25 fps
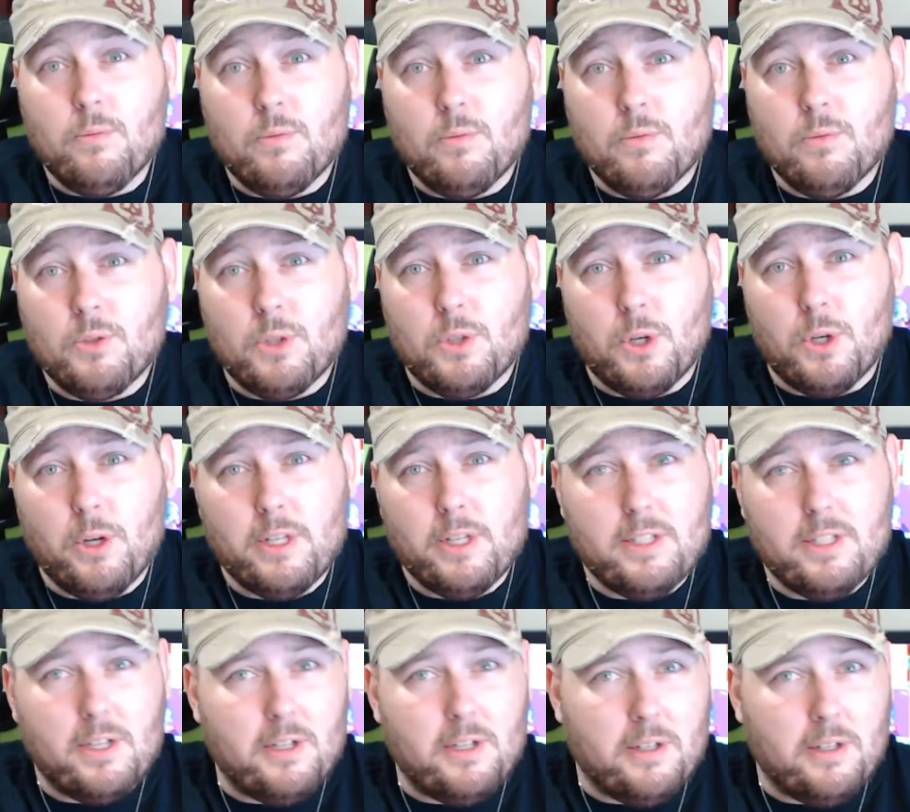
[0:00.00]
So
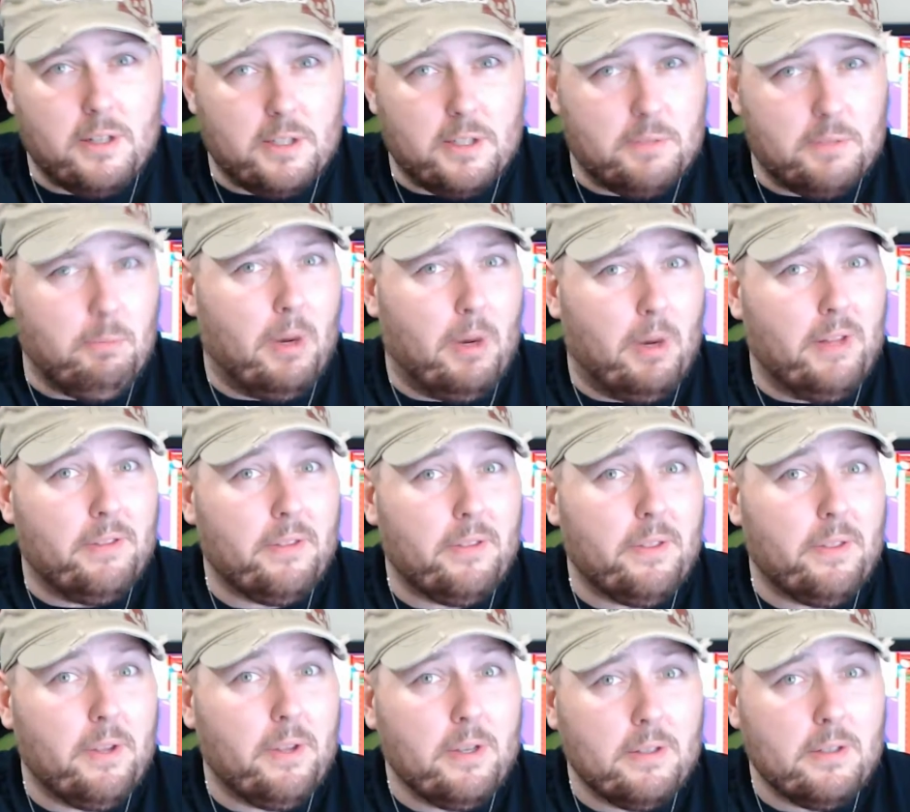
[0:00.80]
at the end of this
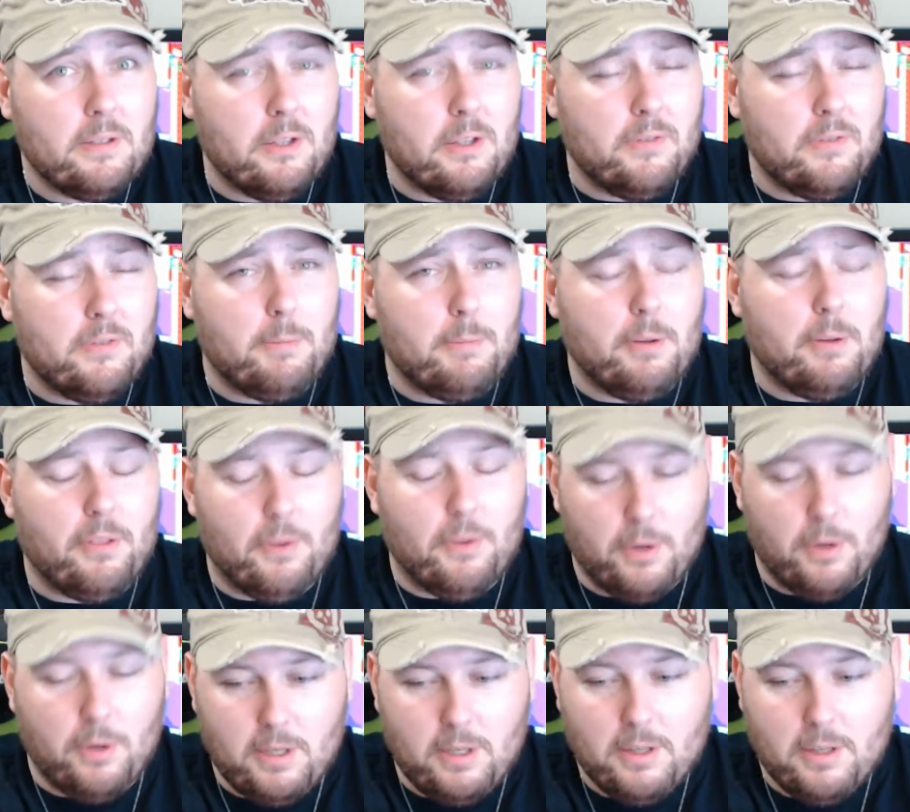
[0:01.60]
month, November
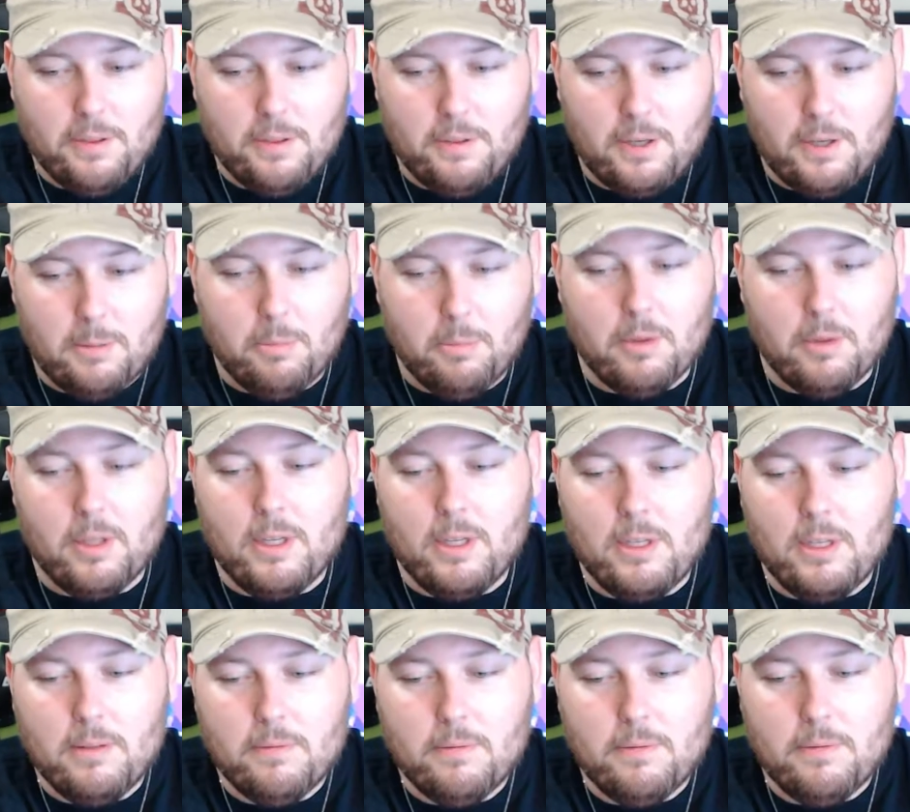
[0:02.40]
30th, I
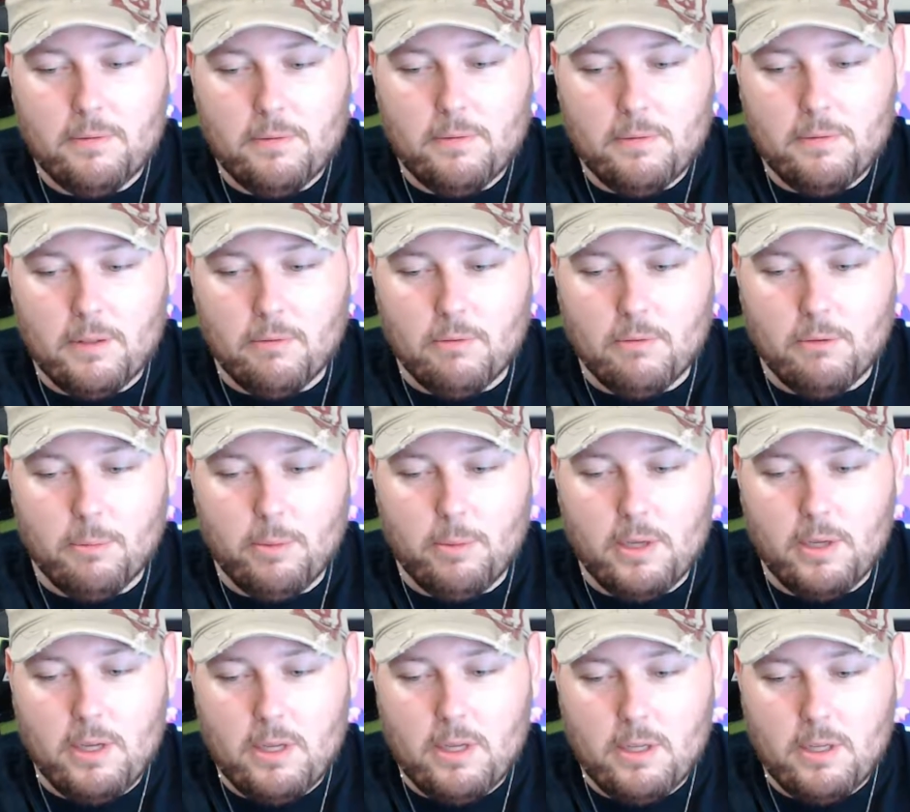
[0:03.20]
believe, it will
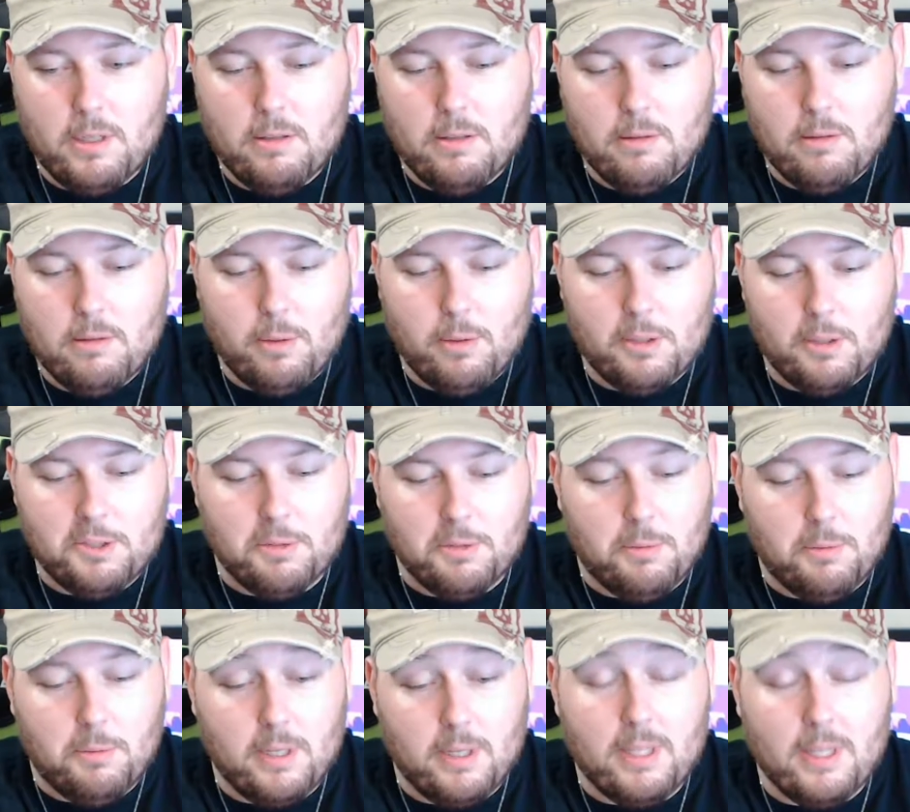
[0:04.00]
be
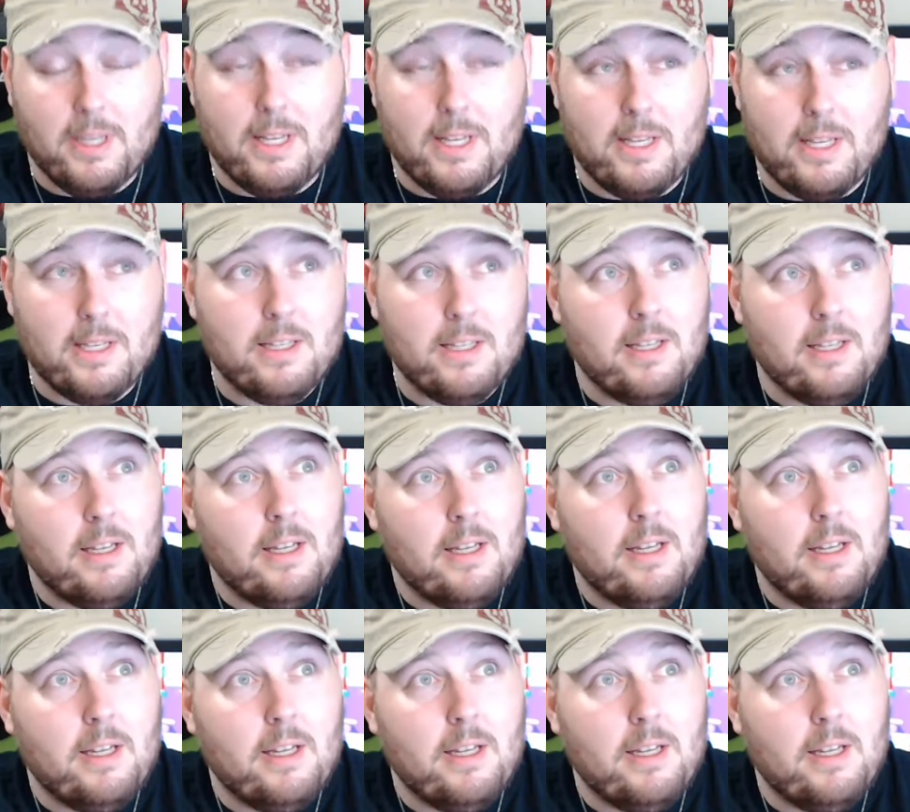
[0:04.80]
approximately